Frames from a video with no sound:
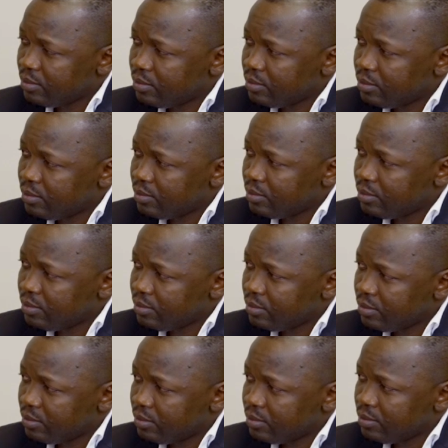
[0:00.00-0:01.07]

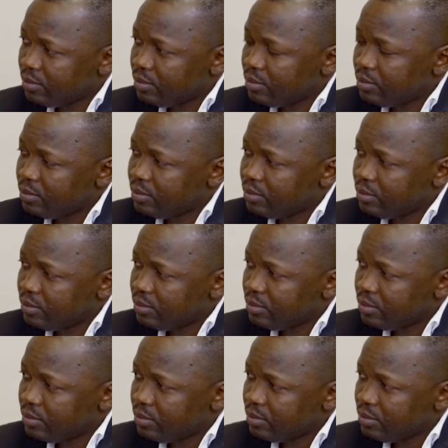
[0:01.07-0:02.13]

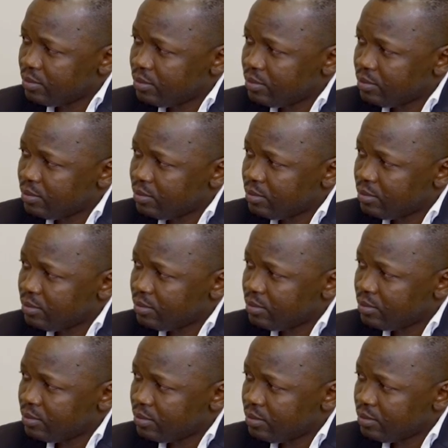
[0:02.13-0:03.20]

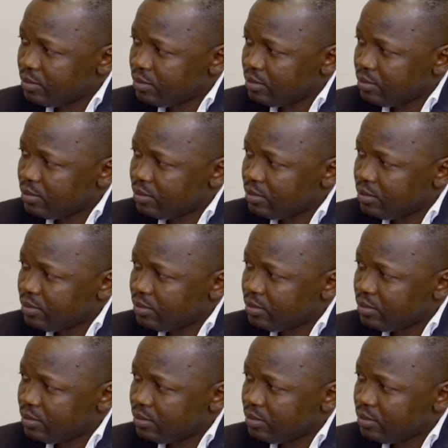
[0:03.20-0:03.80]
The person shown says nothing.